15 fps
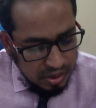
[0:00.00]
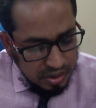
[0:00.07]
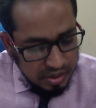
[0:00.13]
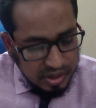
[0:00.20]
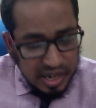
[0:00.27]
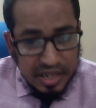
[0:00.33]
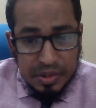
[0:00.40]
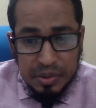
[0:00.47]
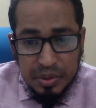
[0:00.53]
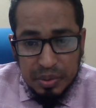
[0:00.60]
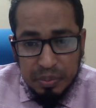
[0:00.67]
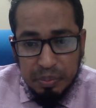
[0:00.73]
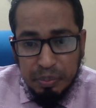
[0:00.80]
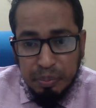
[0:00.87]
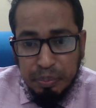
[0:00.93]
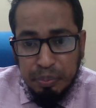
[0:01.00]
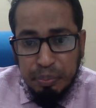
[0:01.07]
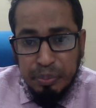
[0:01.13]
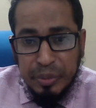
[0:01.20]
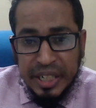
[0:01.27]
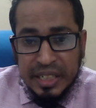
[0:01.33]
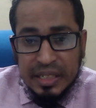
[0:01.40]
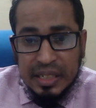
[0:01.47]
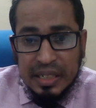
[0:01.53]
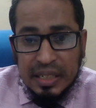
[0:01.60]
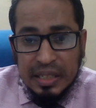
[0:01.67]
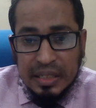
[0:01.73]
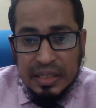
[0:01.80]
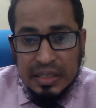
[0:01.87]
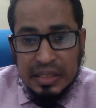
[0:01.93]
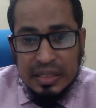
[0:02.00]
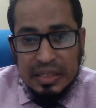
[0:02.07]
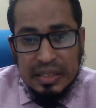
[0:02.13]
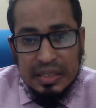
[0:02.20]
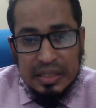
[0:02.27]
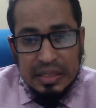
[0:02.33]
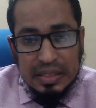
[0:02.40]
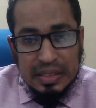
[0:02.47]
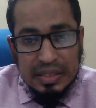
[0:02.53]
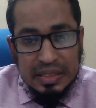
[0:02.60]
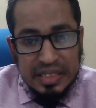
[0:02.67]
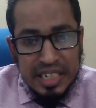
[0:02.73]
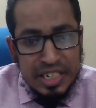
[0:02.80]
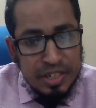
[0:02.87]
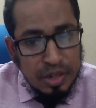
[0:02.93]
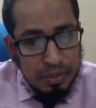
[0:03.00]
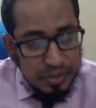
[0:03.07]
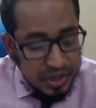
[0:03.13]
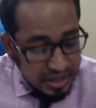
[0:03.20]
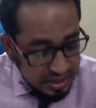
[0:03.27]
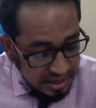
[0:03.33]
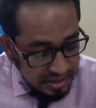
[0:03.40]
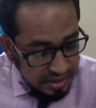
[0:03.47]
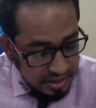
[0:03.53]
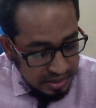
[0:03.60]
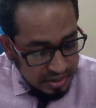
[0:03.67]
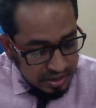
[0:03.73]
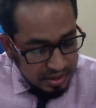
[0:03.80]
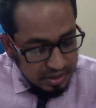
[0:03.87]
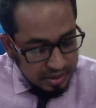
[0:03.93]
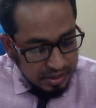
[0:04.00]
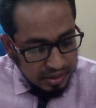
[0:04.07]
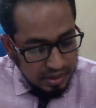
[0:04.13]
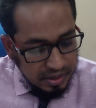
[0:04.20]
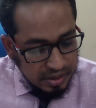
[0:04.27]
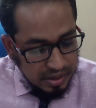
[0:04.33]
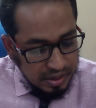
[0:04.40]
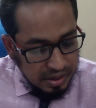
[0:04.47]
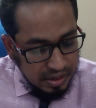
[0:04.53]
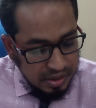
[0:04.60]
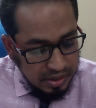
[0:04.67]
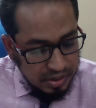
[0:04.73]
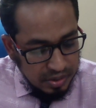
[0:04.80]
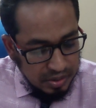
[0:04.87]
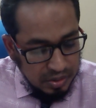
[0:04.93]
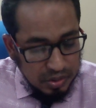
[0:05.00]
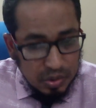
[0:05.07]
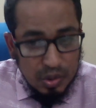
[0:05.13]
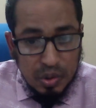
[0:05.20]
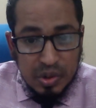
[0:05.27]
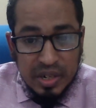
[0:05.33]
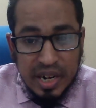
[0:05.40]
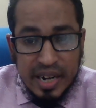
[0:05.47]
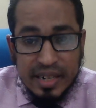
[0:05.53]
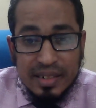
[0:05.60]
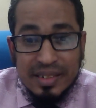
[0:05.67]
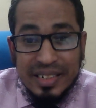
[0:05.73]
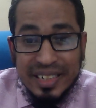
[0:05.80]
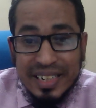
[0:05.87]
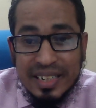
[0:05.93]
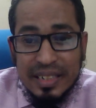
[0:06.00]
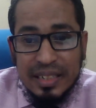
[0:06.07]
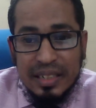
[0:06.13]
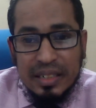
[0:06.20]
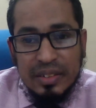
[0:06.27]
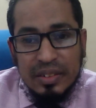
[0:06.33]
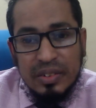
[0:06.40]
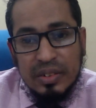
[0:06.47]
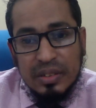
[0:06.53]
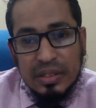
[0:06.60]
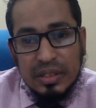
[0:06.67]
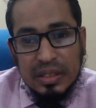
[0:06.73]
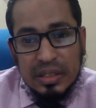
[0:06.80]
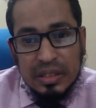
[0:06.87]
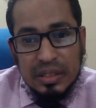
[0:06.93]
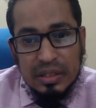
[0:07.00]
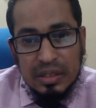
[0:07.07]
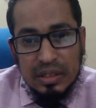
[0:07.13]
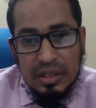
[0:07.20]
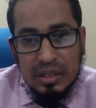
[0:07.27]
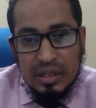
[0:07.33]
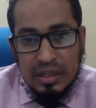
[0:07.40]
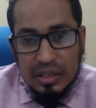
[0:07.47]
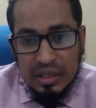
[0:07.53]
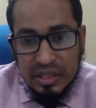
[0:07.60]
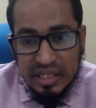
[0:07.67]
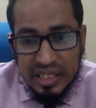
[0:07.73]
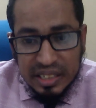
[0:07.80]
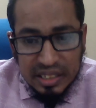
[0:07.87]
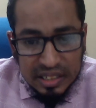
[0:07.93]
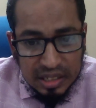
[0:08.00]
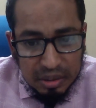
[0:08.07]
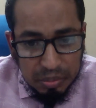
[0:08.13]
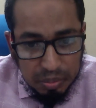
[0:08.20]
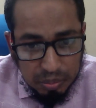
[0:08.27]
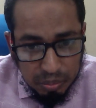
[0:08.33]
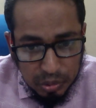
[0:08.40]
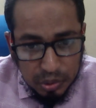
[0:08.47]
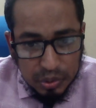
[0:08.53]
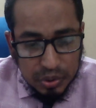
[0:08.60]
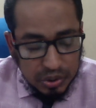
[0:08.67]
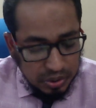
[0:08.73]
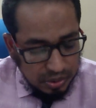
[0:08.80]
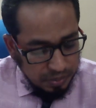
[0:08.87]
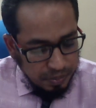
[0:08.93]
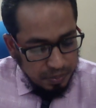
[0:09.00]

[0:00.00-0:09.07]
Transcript: Try to make the change of this sentence. Don't write directly written in the books.